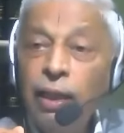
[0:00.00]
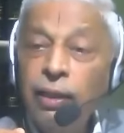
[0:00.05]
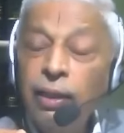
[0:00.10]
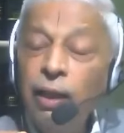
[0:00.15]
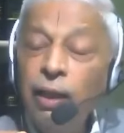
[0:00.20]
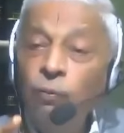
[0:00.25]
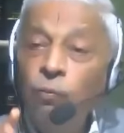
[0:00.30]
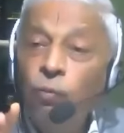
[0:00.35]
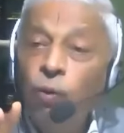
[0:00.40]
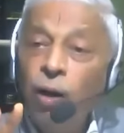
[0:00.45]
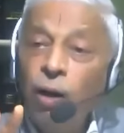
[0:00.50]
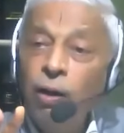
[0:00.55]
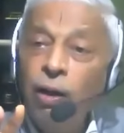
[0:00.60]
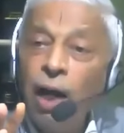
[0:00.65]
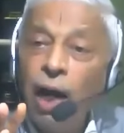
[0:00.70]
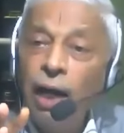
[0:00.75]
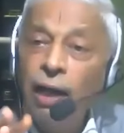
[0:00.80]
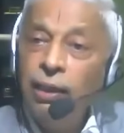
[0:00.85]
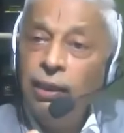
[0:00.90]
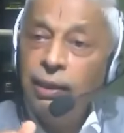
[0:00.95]
then
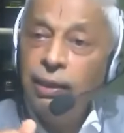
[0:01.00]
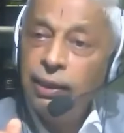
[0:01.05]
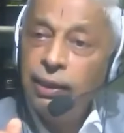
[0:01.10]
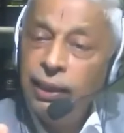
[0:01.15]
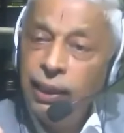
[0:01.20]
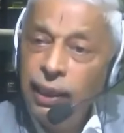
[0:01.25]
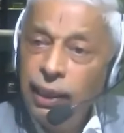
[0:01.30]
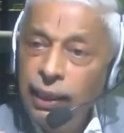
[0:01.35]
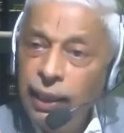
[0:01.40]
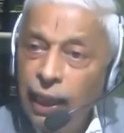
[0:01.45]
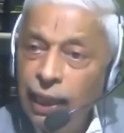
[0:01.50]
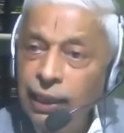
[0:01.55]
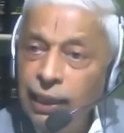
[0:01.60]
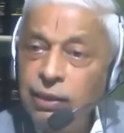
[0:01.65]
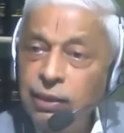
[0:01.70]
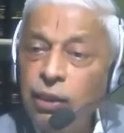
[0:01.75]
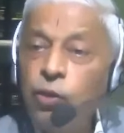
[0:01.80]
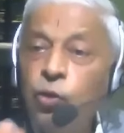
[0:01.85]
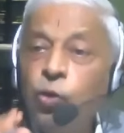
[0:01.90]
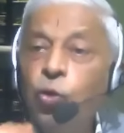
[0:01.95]
and she
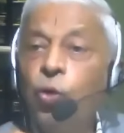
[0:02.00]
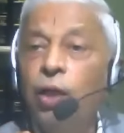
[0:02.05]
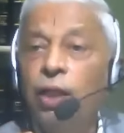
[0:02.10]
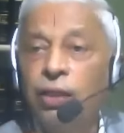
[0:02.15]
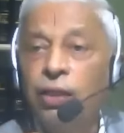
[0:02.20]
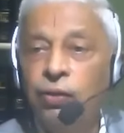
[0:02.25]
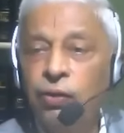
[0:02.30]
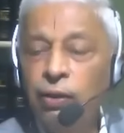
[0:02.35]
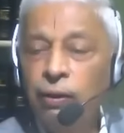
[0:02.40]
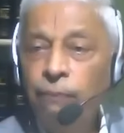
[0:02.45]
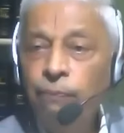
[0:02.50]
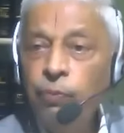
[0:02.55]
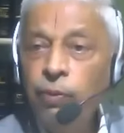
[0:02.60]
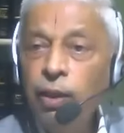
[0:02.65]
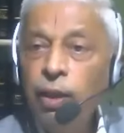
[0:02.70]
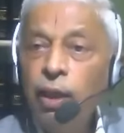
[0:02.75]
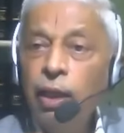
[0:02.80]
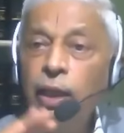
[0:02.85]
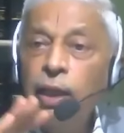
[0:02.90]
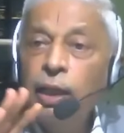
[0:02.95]
dies issueless.
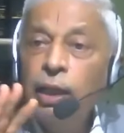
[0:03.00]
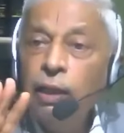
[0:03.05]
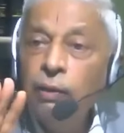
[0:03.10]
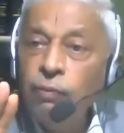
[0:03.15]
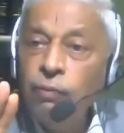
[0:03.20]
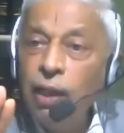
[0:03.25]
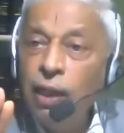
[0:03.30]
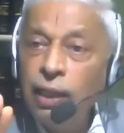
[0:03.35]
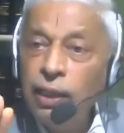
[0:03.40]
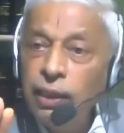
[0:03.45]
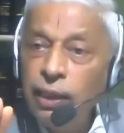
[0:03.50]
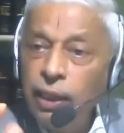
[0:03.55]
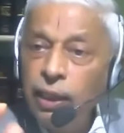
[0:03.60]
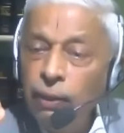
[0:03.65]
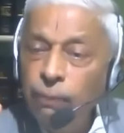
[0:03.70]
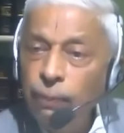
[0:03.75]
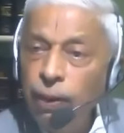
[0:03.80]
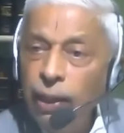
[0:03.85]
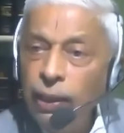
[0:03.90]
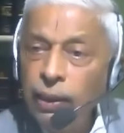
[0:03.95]
If the
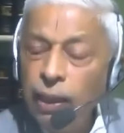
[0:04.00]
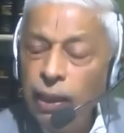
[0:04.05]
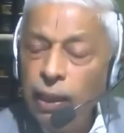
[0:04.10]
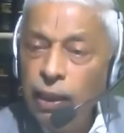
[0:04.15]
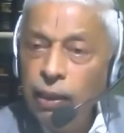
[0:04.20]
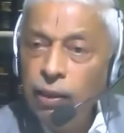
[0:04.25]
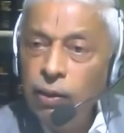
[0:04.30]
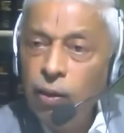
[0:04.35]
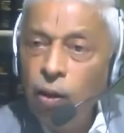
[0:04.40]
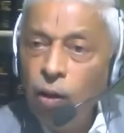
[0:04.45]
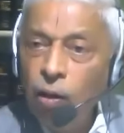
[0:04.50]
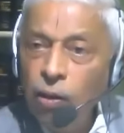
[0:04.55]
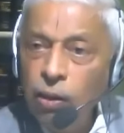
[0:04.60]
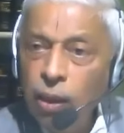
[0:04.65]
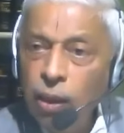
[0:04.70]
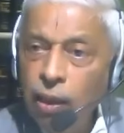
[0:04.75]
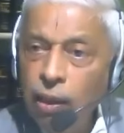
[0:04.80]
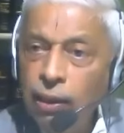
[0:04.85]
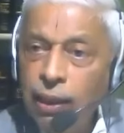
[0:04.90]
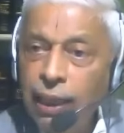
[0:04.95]
legitimate
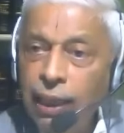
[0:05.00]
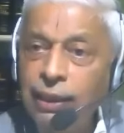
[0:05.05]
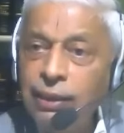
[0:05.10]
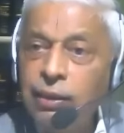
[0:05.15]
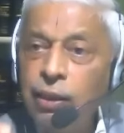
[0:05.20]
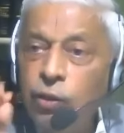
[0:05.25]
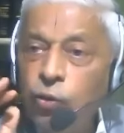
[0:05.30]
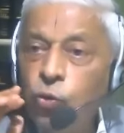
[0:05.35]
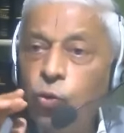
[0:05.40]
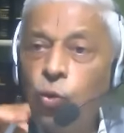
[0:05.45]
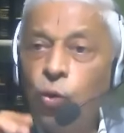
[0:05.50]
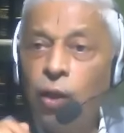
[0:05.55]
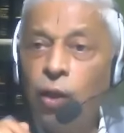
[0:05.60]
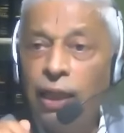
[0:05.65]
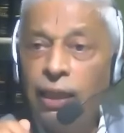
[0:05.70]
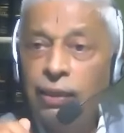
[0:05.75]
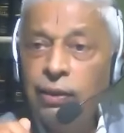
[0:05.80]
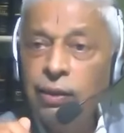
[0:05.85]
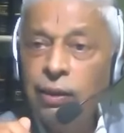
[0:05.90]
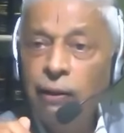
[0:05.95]
daughter dies
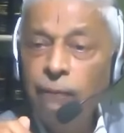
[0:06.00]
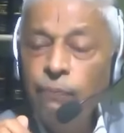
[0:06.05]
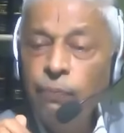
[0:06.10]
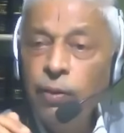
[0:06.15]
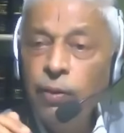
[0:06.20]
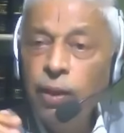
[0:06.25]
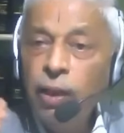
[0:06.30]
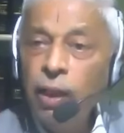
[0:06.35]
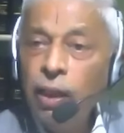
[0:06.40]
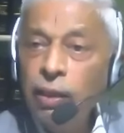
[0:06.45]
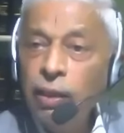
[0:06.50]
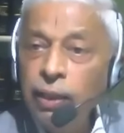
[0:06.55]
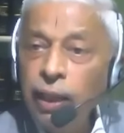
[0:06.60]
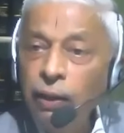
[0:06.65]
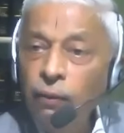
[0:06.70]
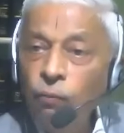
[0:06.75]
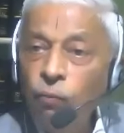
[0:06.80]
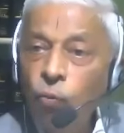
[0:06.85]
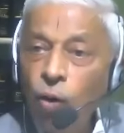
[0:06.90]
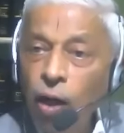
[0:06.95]
issueless,
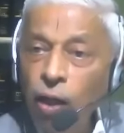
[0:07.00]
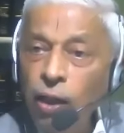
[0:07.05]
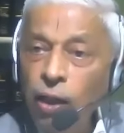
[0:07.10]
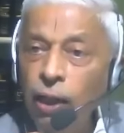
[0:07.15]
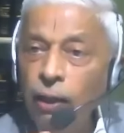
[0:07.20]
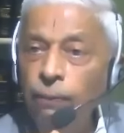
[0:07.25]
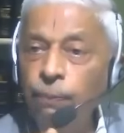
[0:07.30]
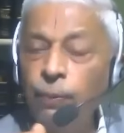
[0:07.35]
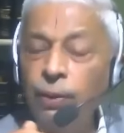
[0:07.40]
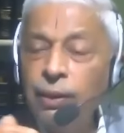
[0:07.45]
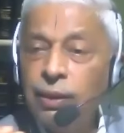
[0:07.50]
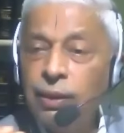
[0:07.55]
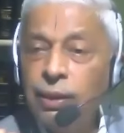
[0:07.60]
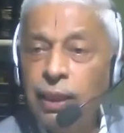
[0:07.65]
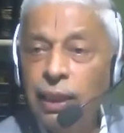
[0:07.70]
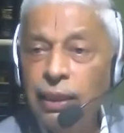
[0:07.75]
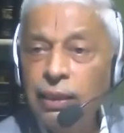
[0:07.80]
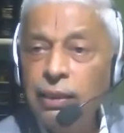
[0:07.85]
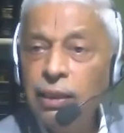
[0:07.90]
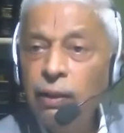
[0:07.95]
then what happens
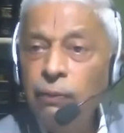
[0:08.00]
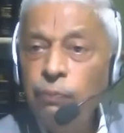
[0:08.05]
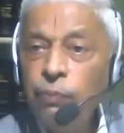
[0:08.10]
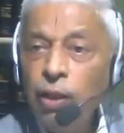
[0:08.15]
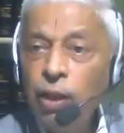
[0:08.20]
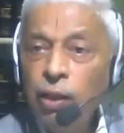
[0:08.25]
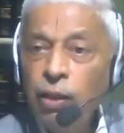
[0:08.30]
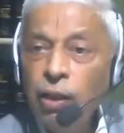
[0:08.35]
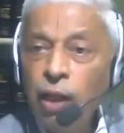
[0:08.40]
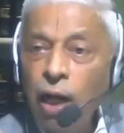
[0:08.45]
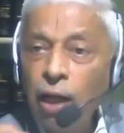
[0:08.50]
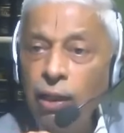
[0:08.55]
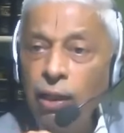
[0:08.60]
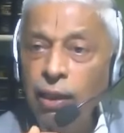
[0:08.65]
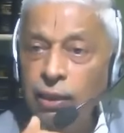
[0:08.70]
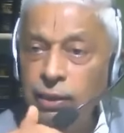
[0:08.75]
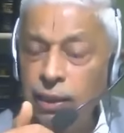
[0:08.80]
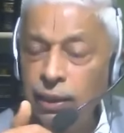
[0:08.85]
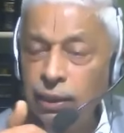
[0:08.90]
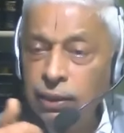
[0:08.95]
is,
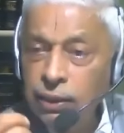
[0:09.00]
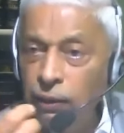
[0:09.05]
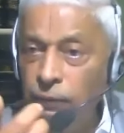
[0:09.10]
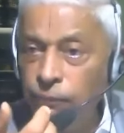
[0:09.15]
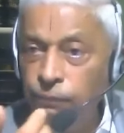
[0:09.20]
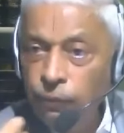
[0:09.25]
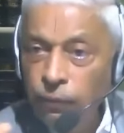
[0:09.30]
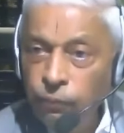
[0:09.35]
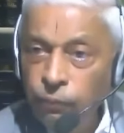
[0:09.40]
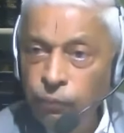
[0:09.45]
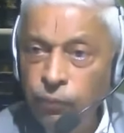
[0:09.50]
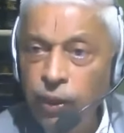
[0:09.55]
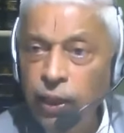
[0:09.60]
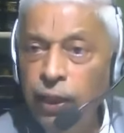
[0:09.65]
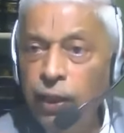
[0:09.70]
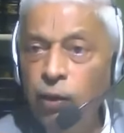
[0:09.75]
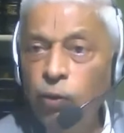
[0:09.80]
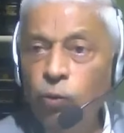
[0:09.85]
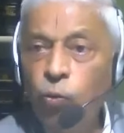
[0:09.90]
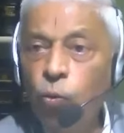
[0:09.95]
under section
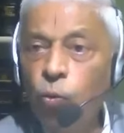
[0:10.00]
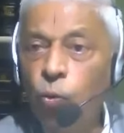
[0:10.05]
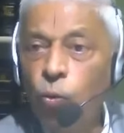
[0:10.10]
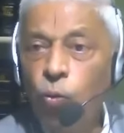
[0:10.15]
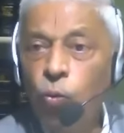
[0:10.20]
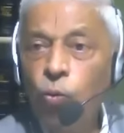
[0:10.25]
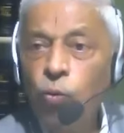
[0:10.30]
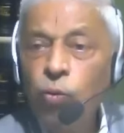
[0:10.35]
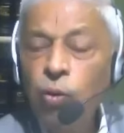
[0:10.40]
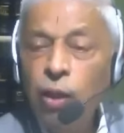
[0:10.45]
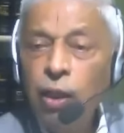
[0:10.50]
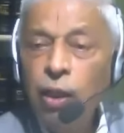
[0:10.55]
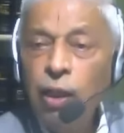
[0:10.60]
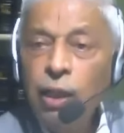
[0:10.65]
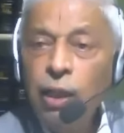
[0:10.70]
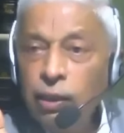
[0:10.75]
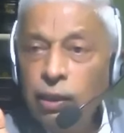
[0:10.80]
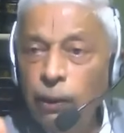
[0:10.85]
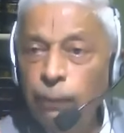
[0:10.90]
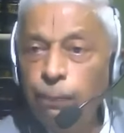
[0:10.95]
15.2,
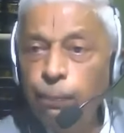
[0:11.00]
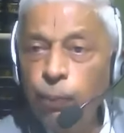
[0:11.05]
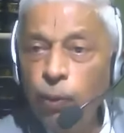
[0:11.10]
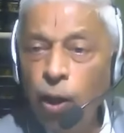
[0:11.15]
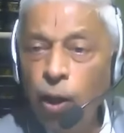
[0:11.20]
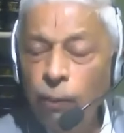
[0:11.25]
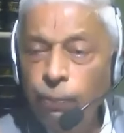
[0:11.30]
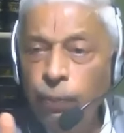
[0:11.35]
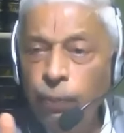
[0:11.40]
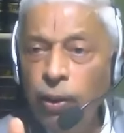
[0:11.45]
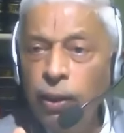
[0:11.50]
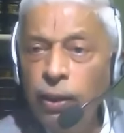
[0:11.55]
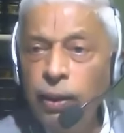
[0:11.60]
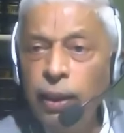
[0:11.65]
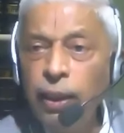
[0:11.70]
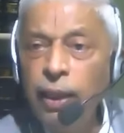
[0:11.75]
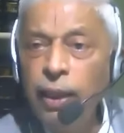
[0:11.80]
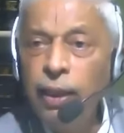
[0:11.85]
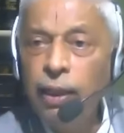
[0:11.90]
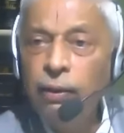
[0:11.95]
the
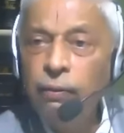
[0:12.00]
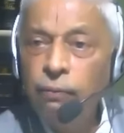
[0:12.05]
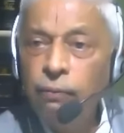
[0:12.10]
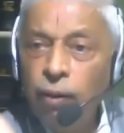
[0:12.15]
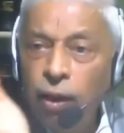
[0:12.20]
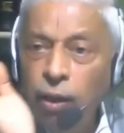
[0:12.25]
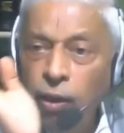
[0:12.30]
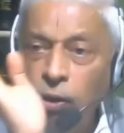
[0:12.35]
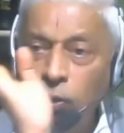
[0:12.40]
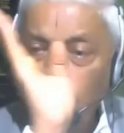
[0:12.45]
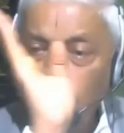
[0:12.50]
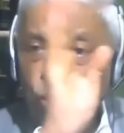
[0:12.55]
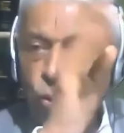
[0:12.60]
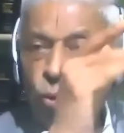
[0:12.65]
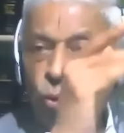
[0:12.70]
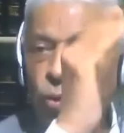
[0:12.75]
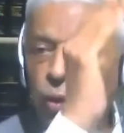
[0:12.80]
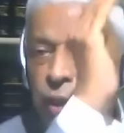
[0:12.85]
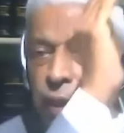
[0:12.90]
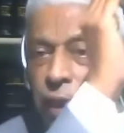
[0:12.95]
property reverts
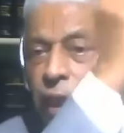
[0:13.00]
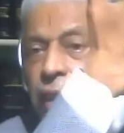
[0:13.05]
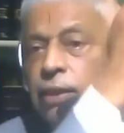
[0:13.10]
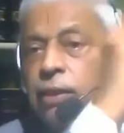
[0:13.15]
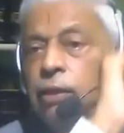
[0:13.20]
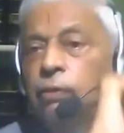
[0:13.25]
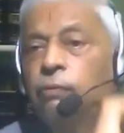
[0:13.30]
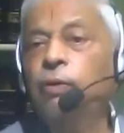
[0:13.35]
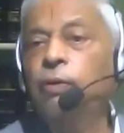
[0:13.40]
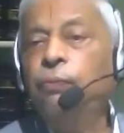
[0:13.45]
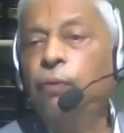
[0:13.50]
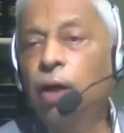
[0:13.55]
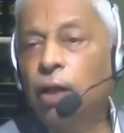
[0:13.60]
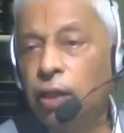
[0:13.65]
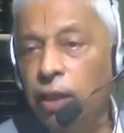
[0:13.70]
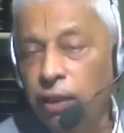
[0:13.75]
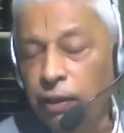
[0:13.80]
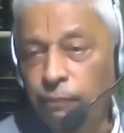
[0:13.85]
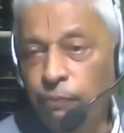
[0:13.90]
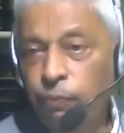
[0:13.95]
to the heirs of the
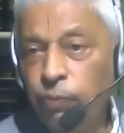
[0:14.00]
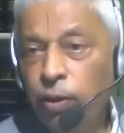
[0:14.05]
father.